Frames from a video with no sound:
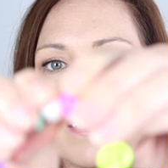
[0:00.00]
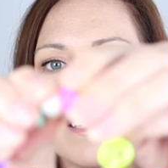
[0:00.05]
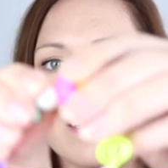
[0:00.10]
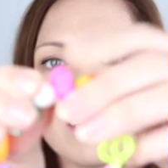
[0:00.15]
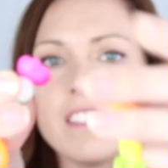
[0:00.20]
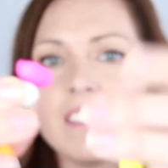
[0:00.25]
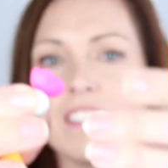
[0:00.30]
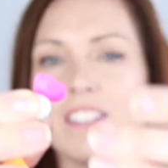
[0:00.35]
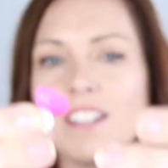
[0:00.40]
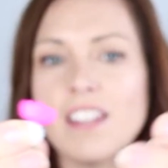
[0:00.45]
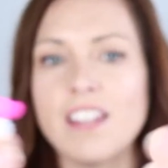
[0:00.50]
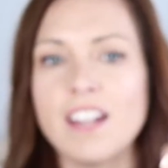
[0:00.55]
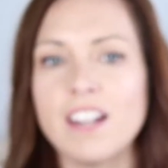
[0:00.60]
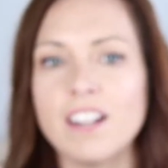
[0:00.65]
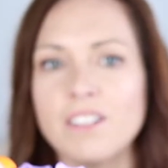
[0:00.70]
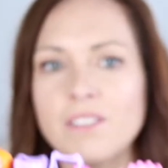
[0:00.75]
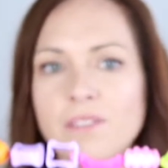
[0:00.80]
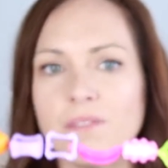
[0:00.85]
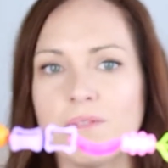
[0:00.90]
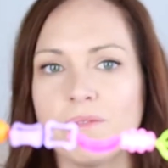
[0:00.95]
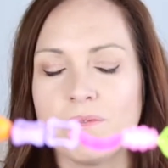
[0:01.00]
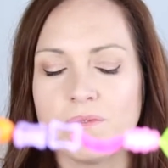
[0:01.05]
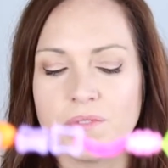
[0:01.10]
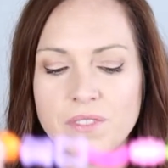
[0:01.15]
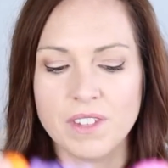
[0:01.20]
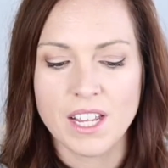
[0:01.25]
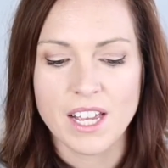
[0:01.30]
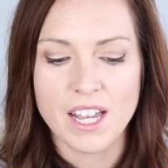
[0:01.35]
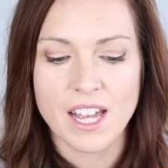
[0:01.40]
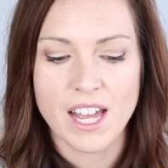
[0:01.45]
You can see there.
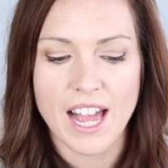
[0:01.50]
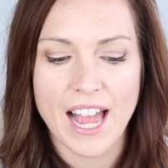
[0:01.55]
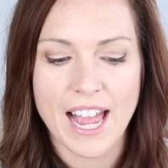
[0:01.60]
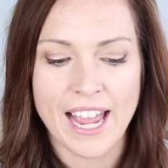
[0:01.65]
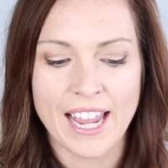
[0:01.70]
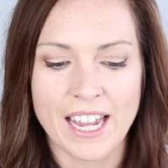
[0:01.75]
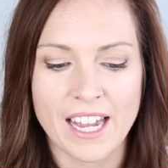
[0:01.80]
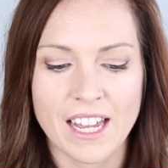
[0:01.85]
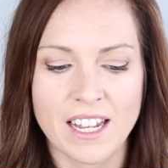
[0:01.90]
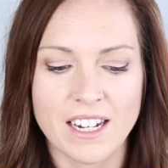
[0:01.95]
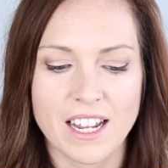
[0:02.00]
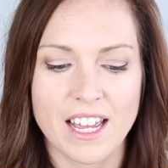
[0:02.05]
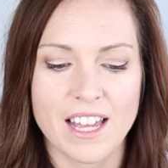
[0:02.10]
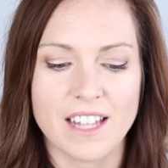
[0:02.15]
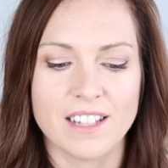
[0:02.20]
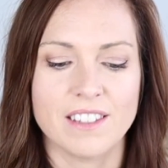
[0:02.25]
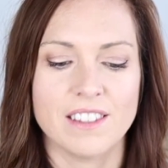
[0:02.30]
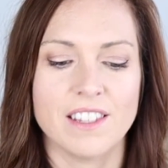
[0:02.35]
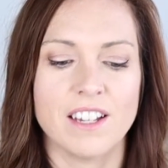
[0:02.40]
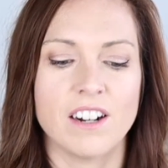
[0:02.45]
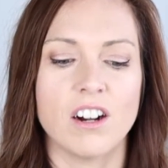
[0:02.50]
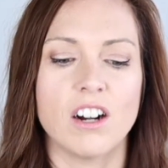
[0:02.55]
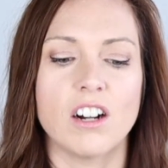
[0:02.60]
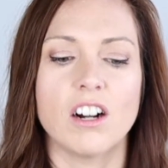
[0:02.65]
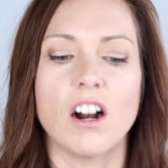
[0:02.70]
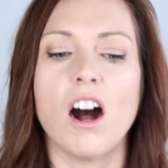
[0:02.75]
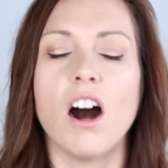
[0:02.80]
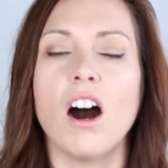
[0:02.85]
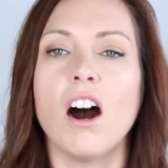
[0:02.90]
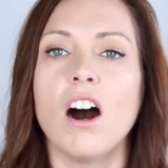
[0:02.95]
And there are
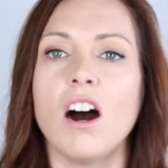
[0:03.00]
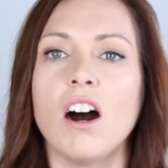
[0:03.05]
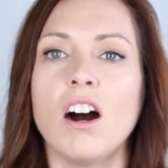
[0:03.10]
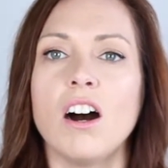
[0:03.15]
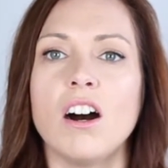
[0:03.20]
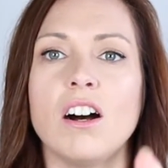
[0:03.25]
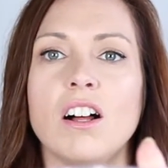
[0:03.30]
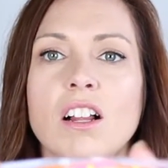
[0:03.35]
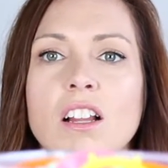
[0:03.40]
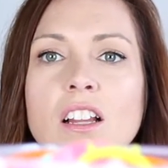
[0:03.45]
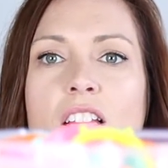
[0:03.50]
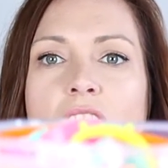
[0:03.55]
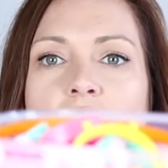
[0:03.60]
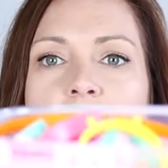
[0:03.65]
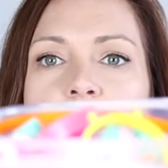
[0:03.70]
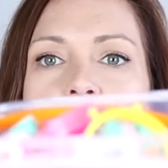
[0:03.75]
all